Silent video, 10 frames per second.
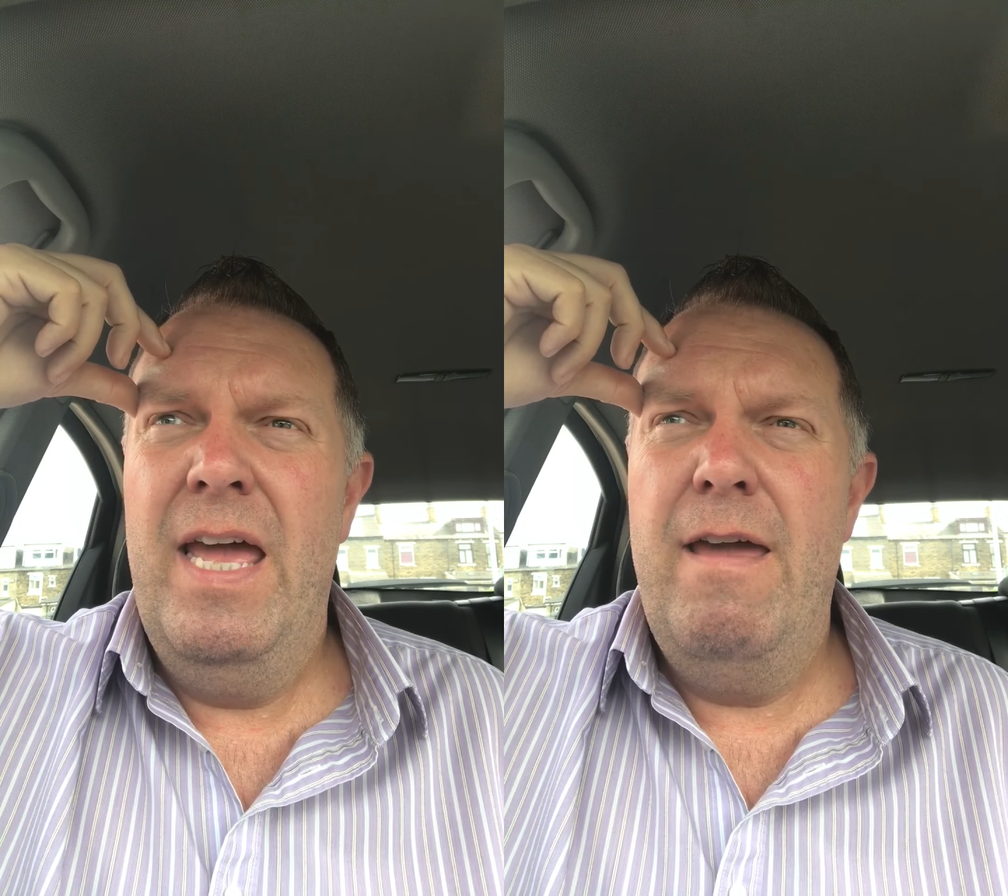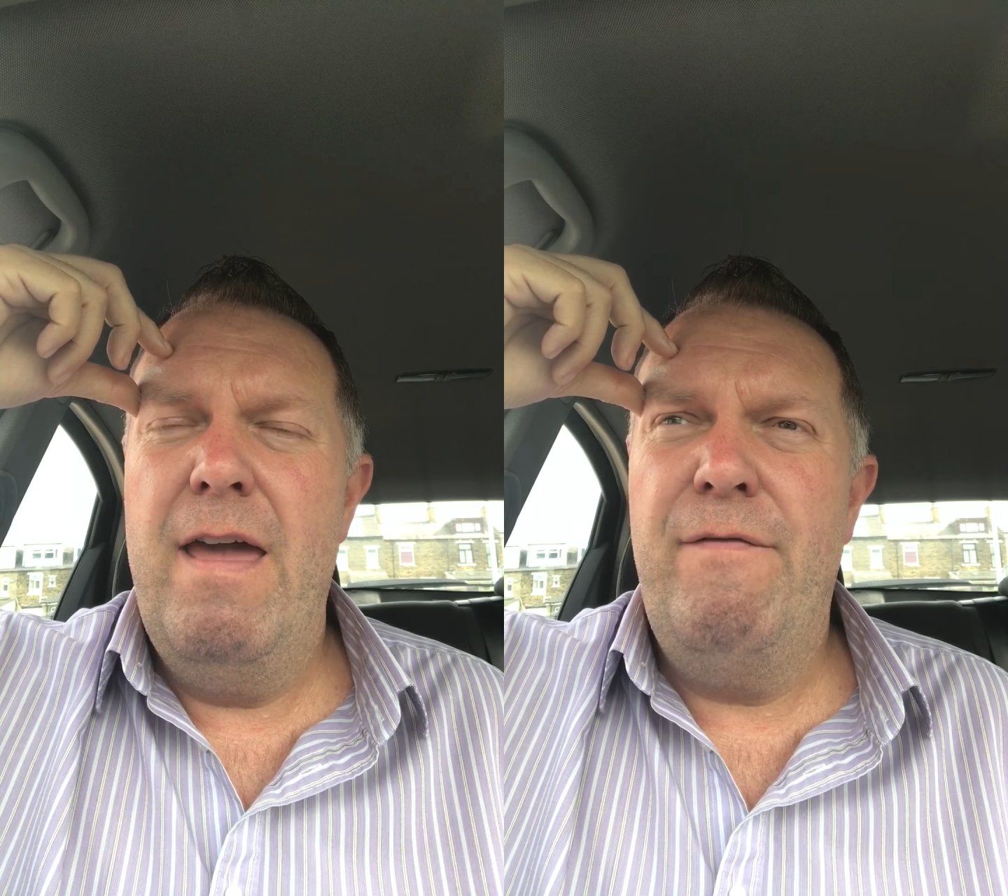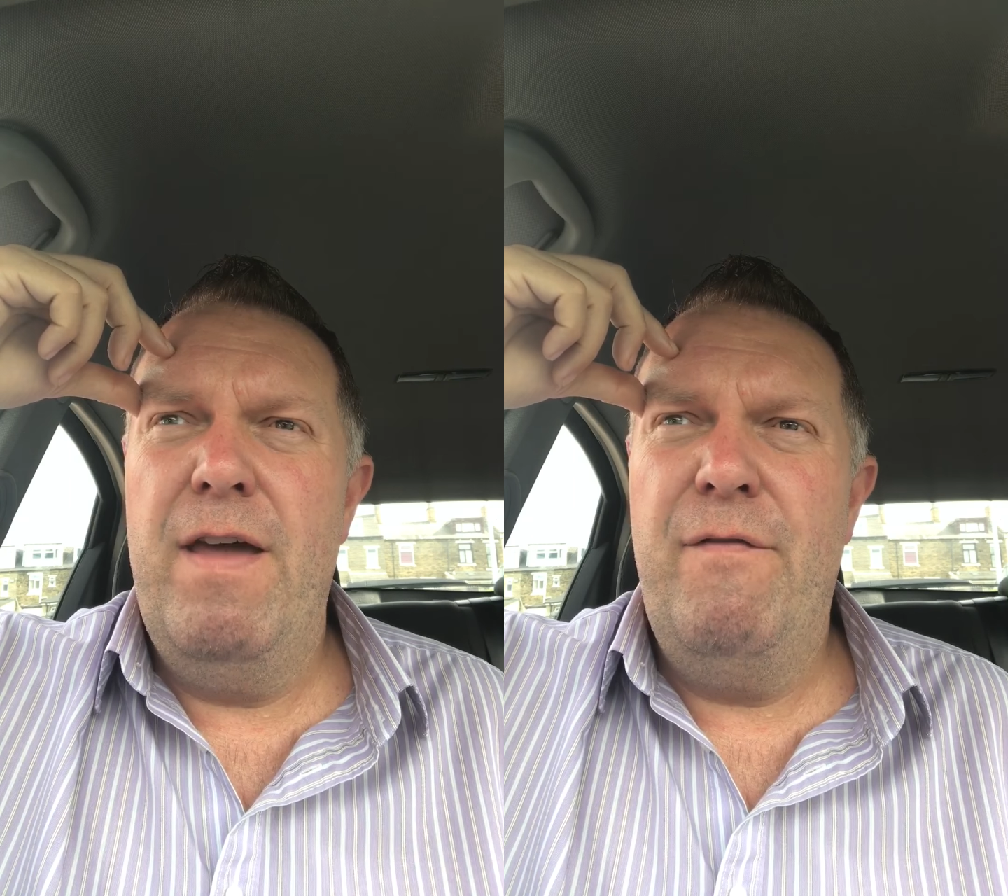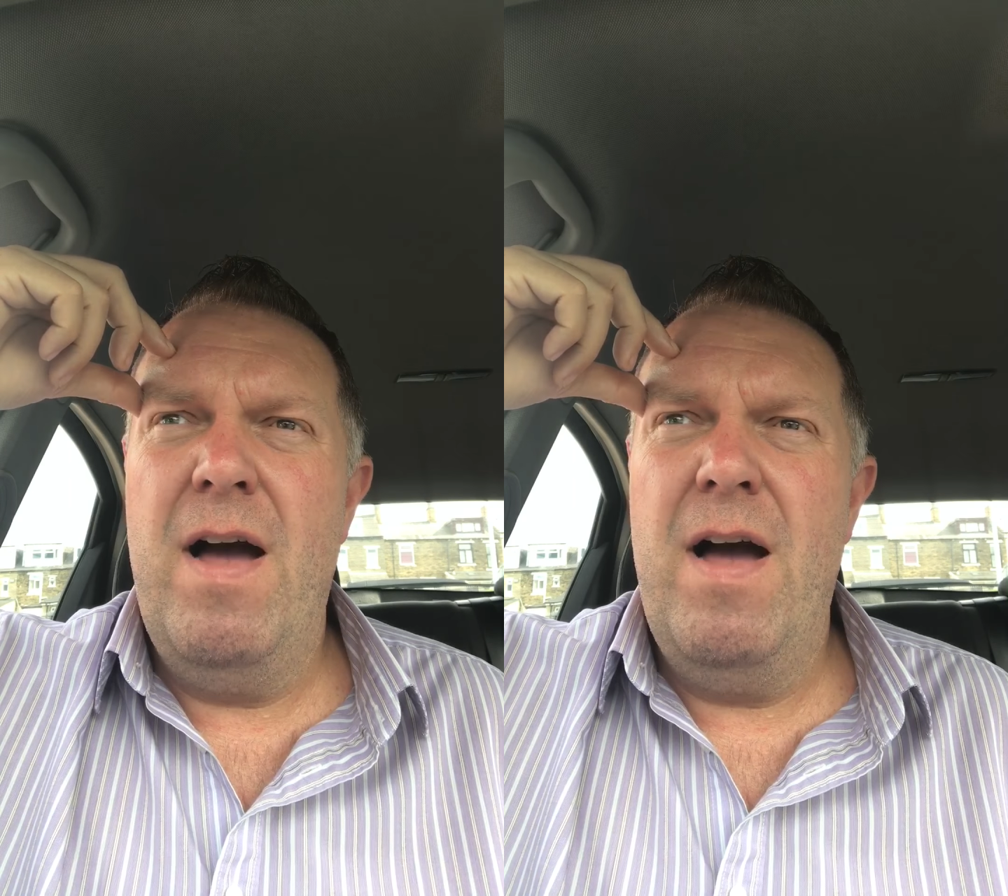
I've